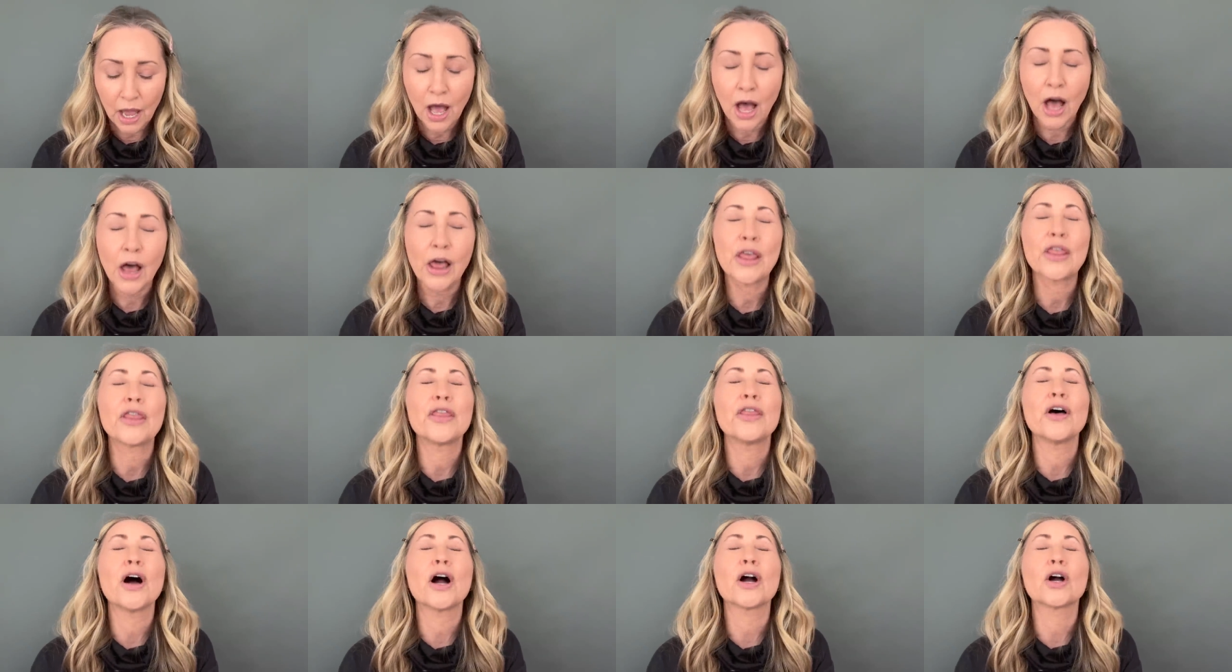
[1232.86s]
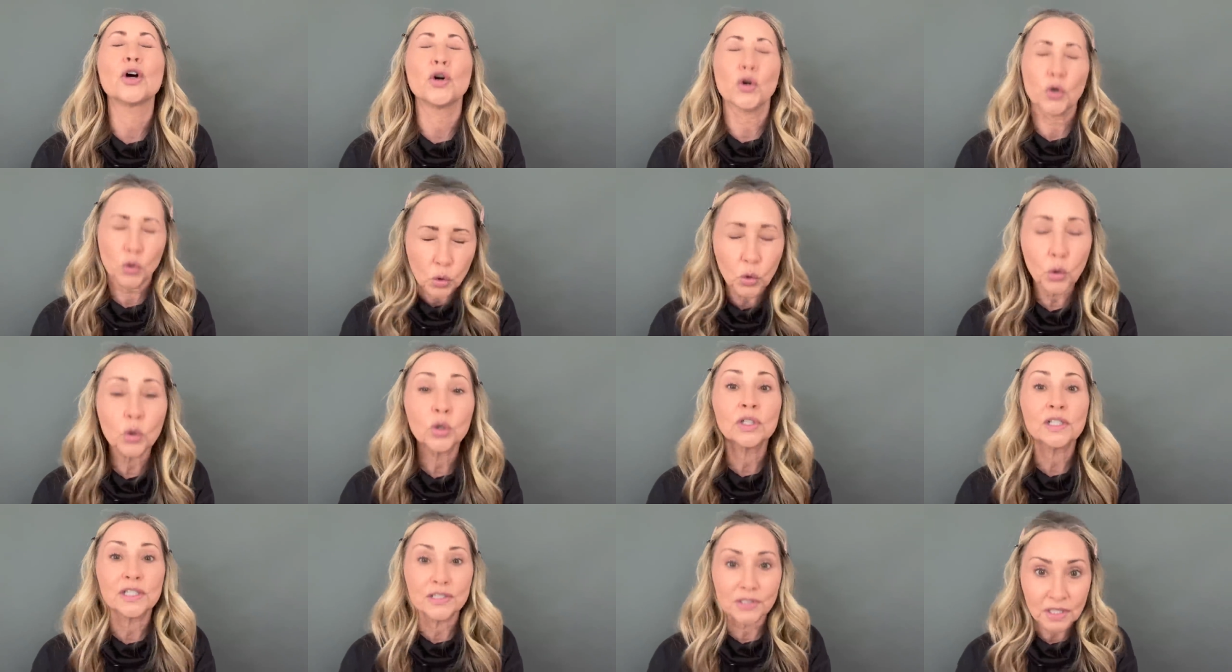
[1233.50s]
the
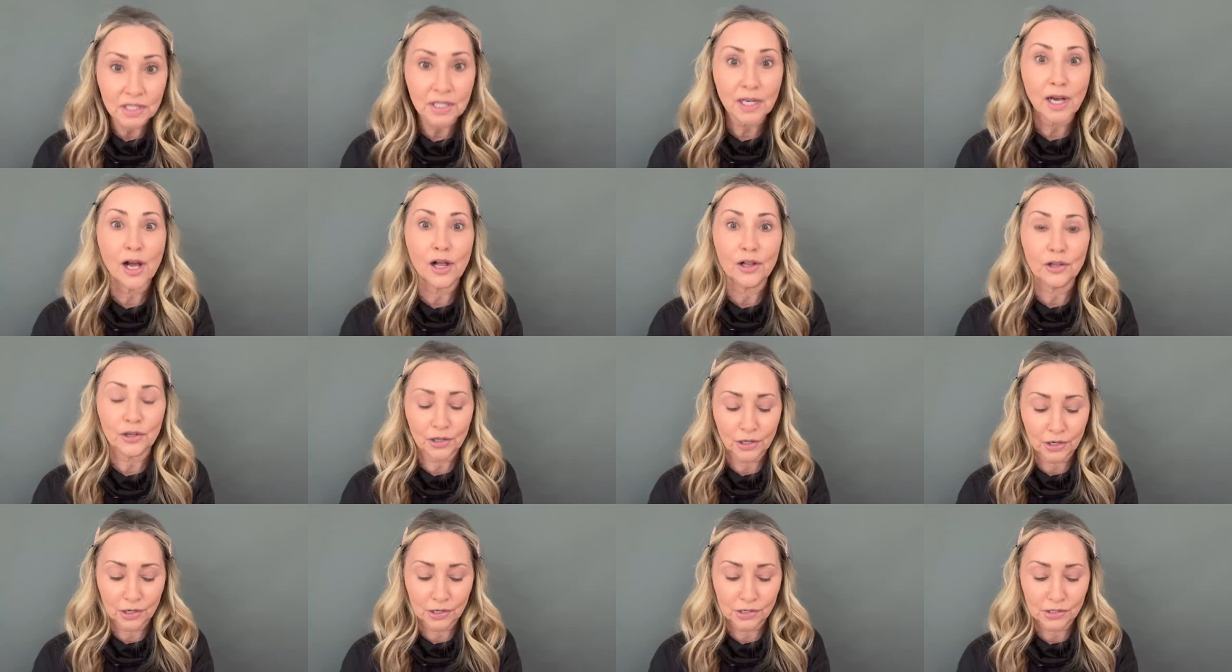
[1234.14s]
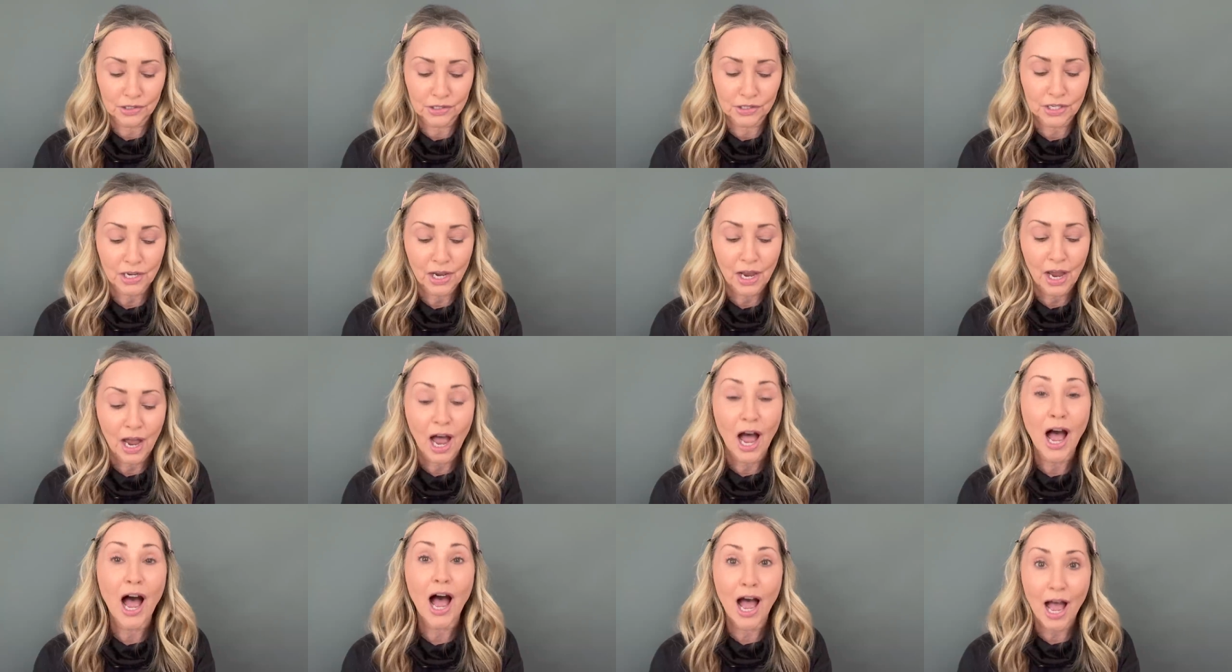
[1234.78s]
coolest colors
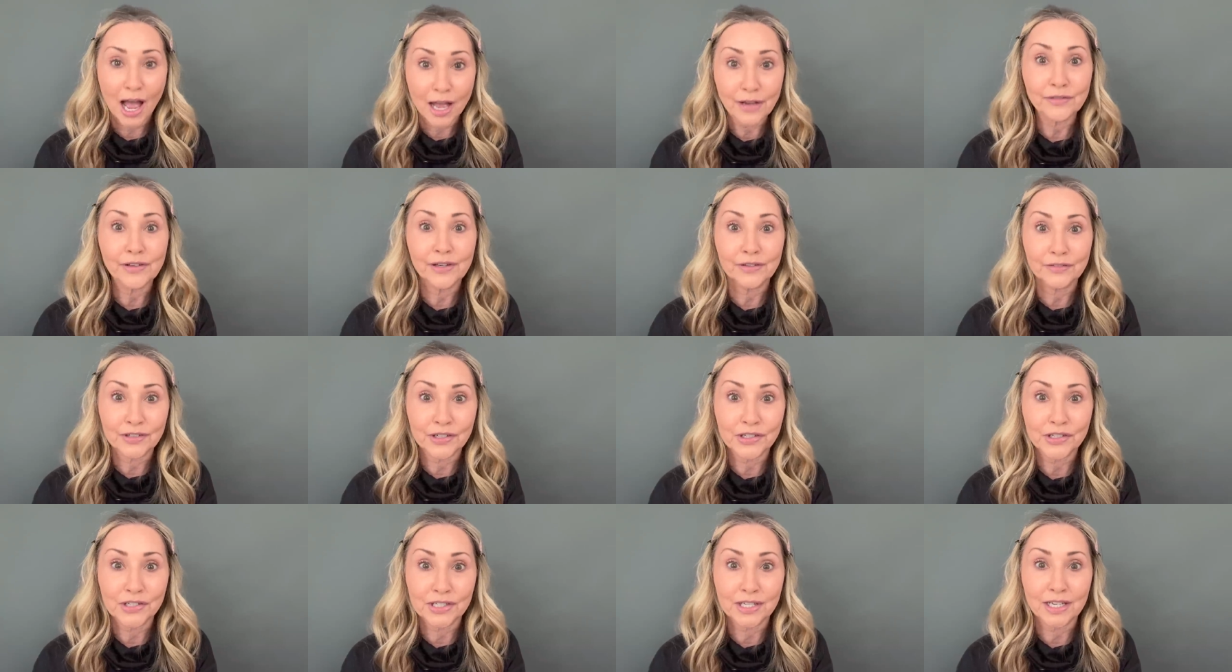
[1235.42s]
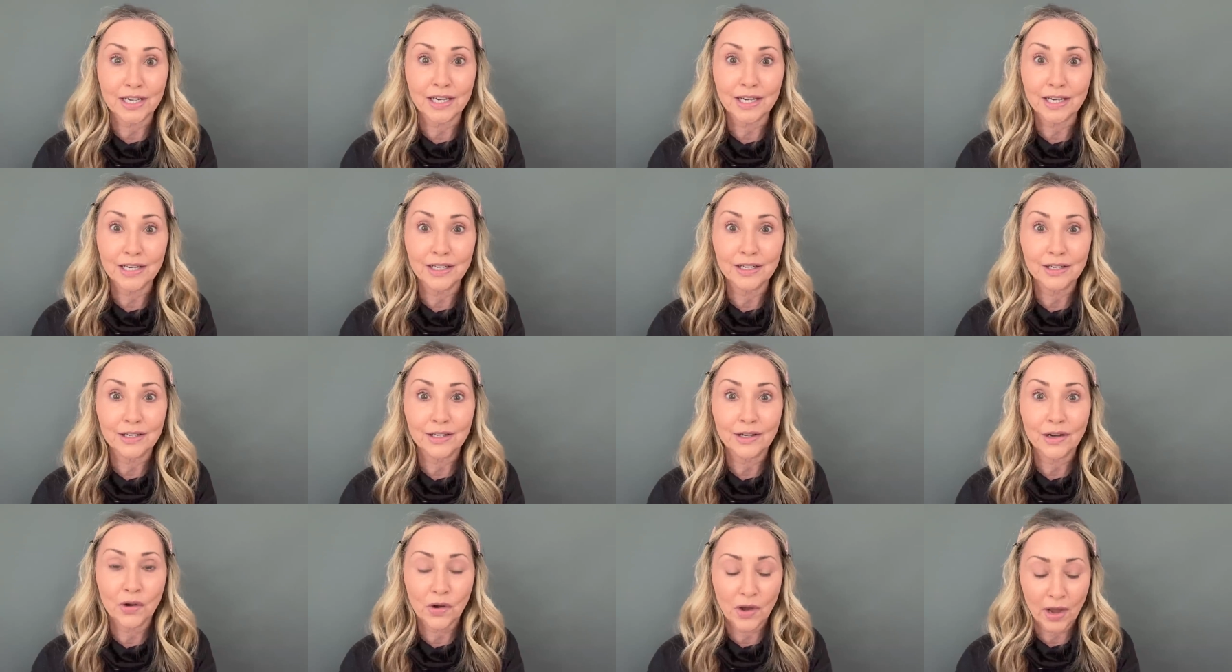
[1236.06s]
I've ever seen,
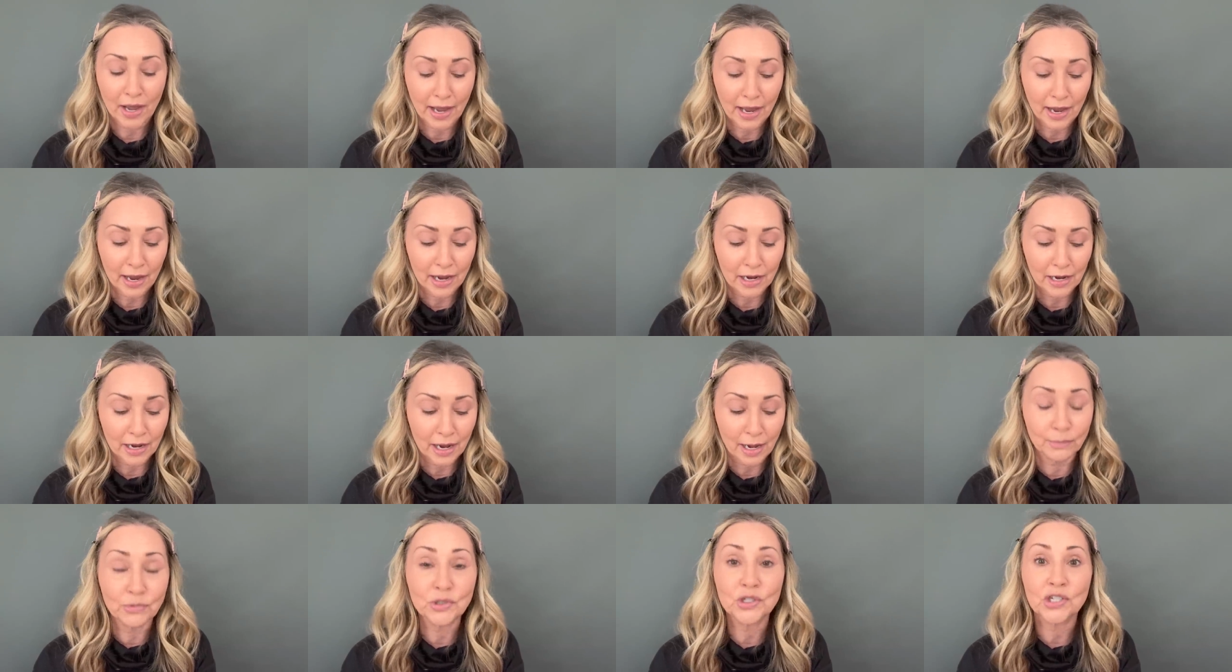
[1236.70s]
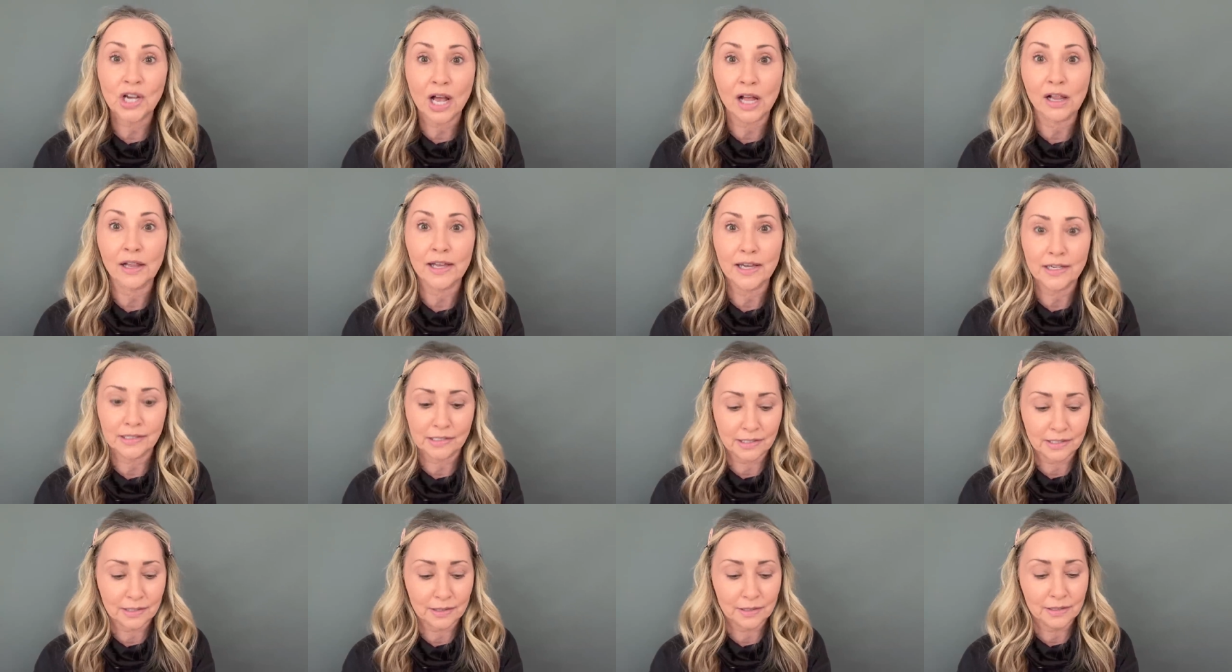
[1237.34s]
okay? I'm
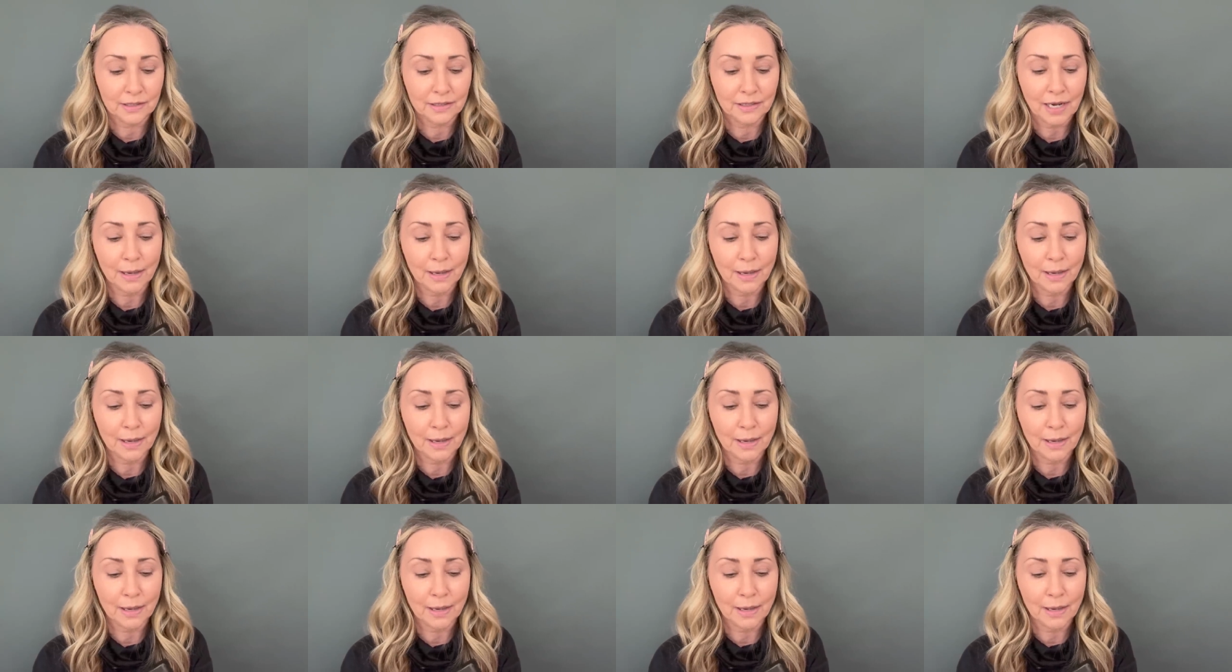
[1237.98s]
jealous.